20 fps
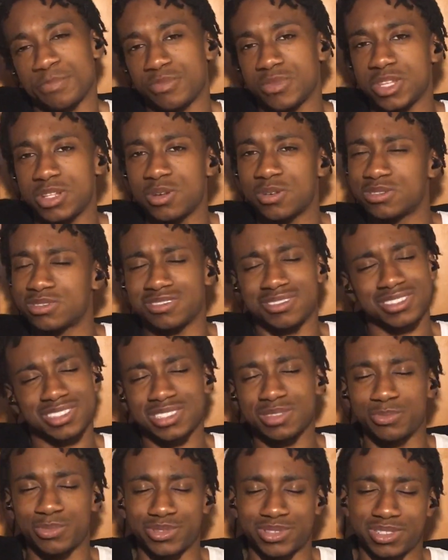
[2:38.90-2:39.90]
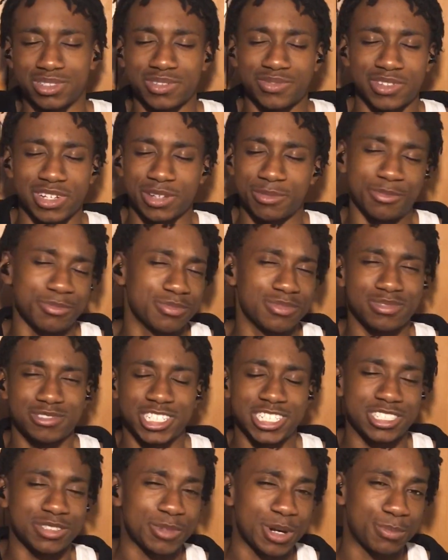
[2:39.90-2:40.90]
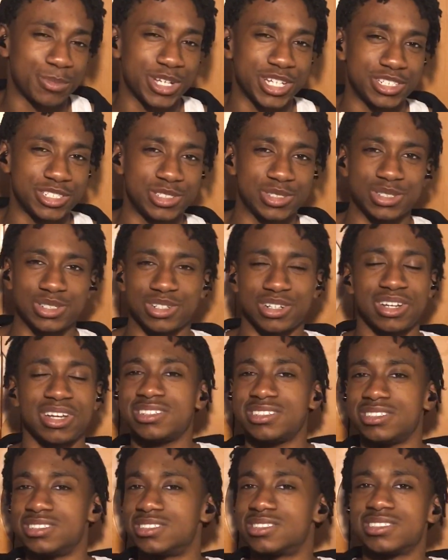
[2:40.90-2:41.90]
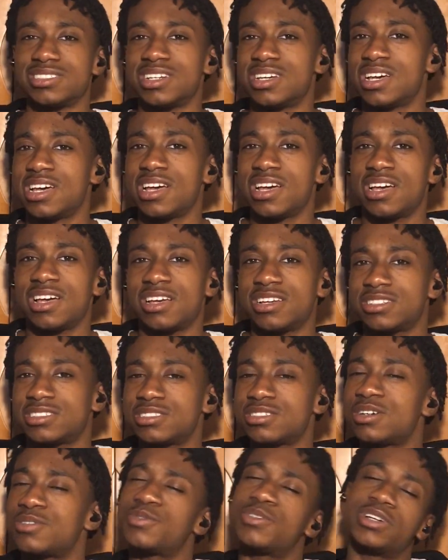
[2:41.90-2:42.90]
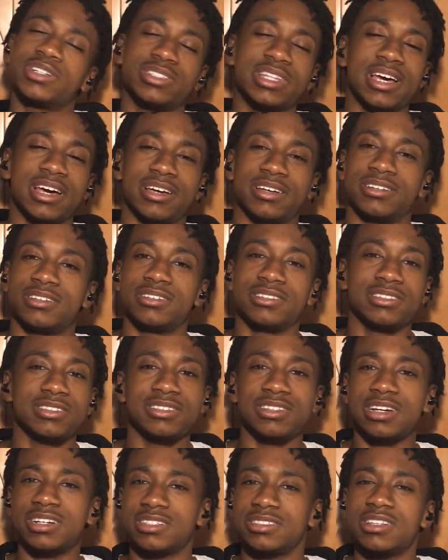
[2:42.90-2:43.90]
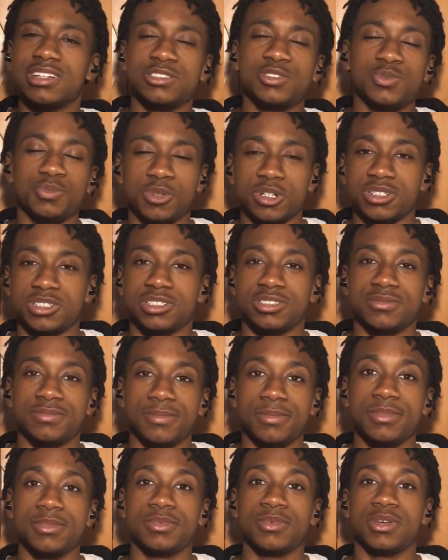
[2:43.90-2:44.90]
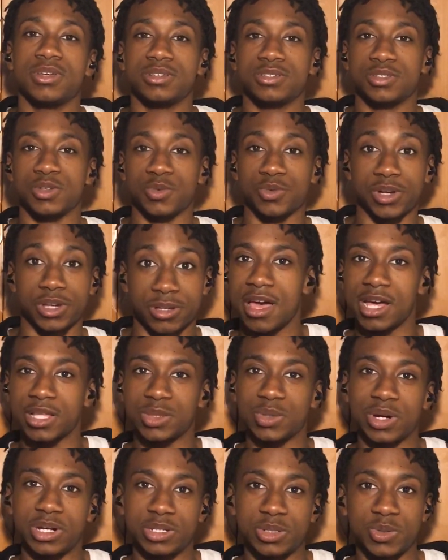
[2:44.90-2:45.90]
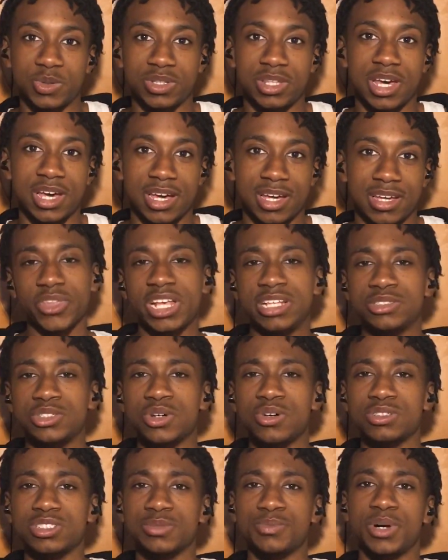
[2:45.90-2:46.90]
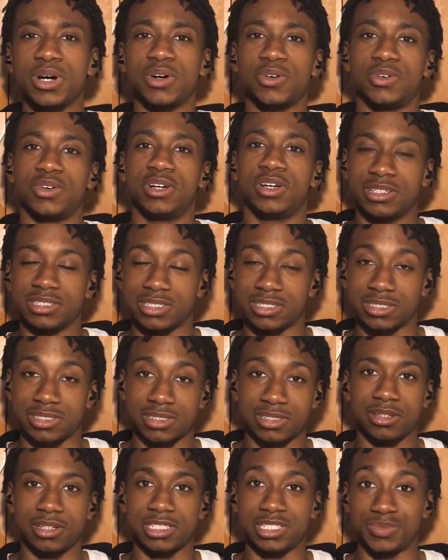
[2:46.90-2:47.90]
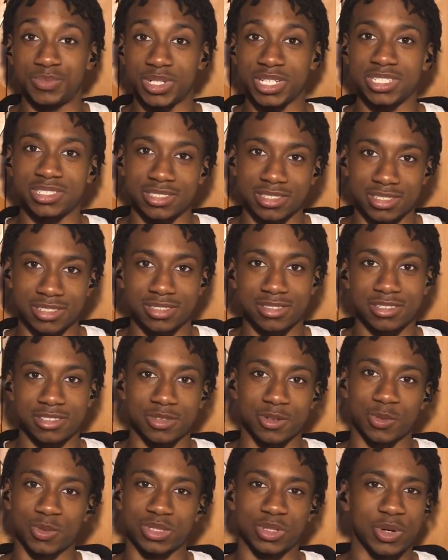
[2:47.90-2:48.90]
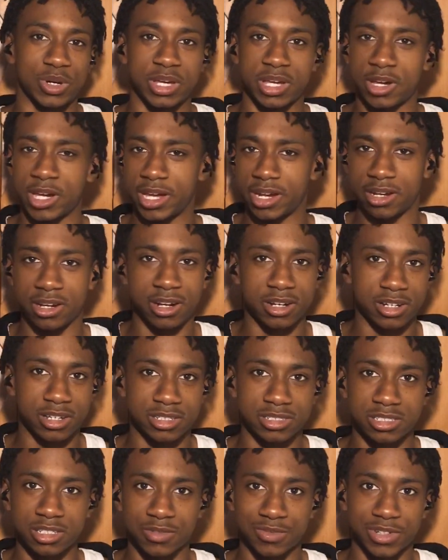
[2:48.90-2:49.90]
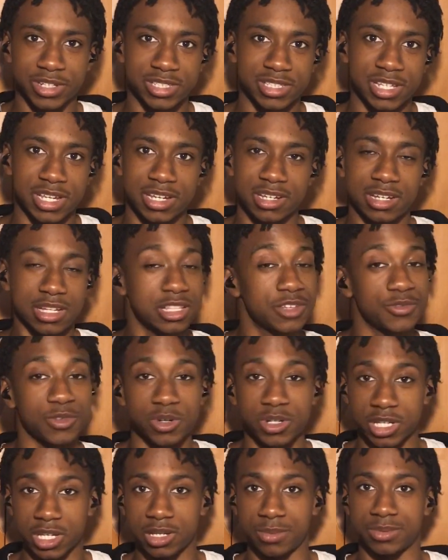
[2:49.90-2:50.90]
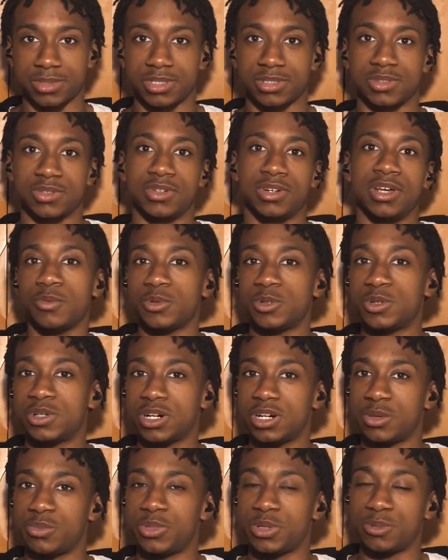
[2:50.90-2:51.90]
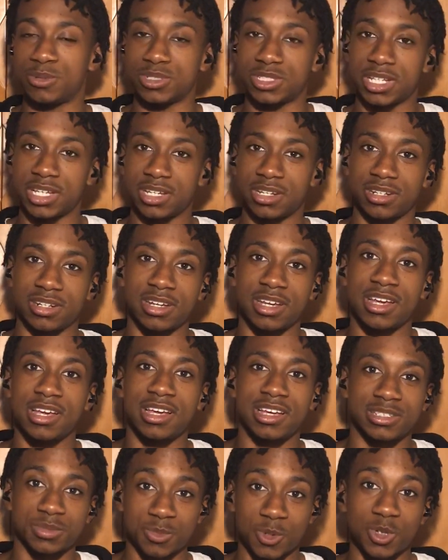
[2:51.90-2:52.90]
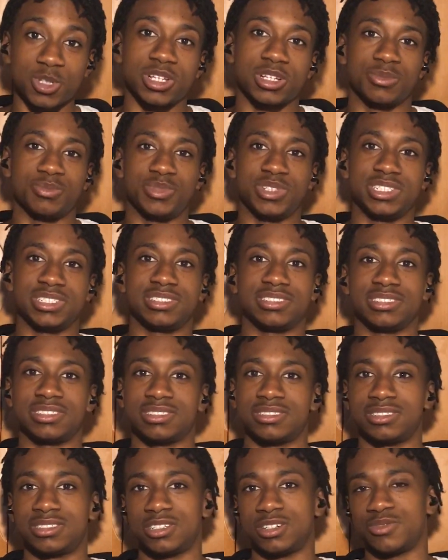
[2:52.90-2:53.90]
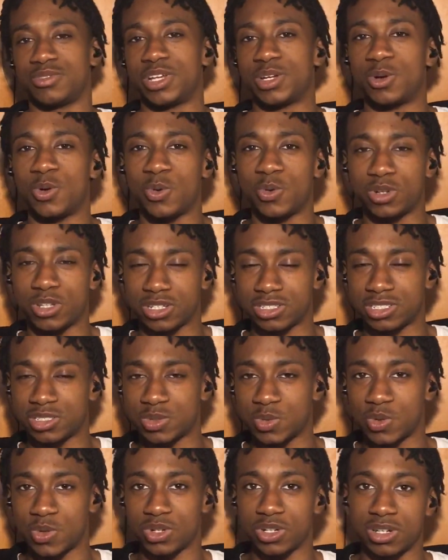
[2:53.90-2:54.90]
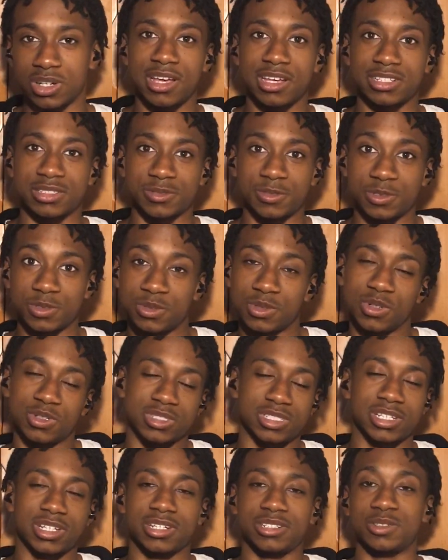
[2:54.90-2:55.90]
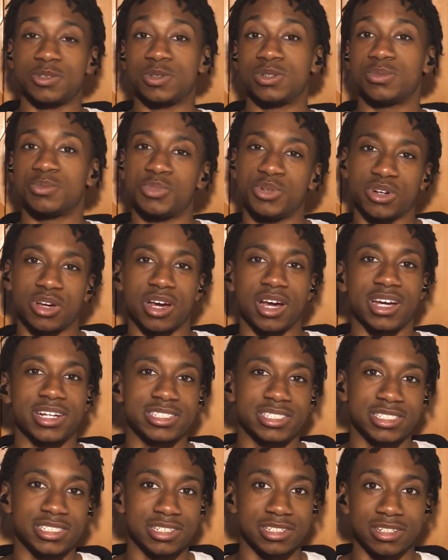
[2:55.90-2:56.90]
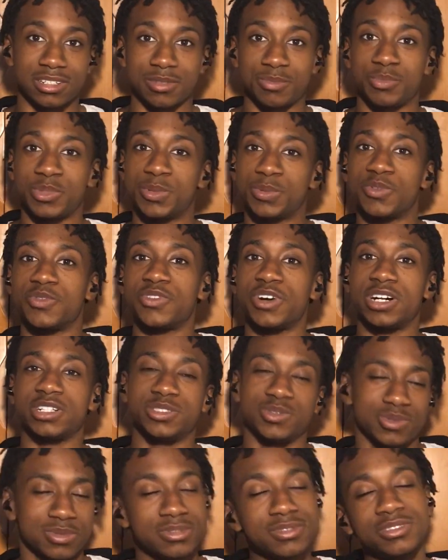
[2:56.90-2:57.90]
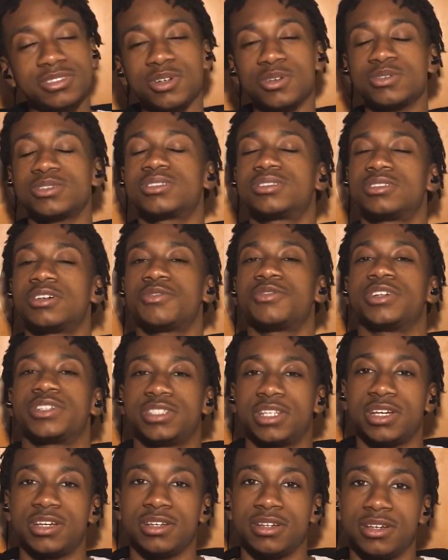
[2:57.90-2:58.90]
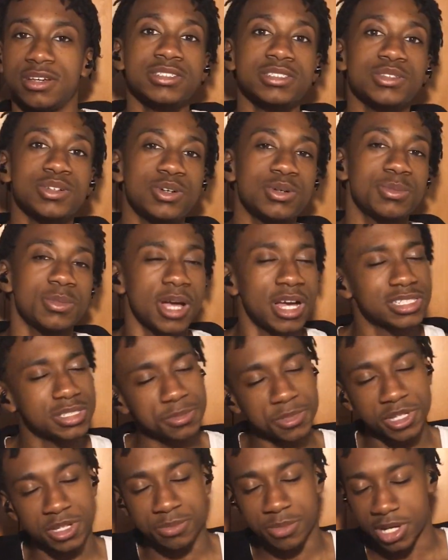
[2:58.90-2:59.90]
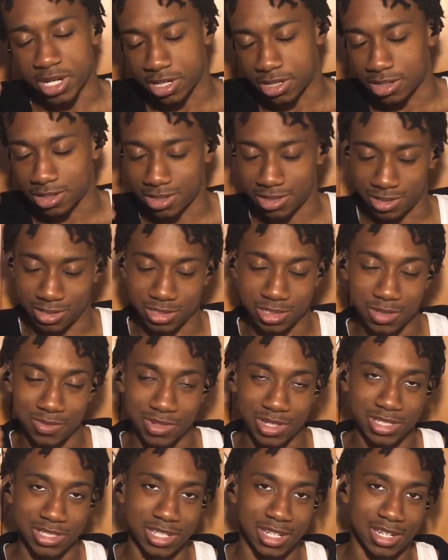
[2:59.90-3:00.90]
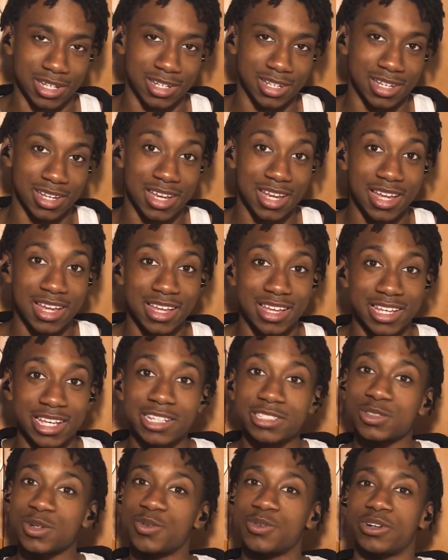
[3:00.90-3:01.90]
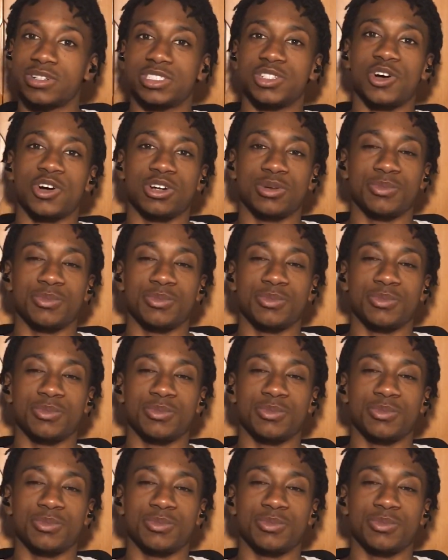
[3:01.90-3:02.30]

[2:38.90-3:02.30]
you know, just simple stuff like changing my major, just stuff like that. Not too much. So right after I do that, he talks about his business, you know, with the hair cutting and stuff like that. I live on campus, so when you cutting people's hair, it's more like a business instead of like owning a store. You know what I'm saying? You put on IG and then people find you, you know, stuff like that. So as I'm getting my haircut and stuff like that, he's over here talking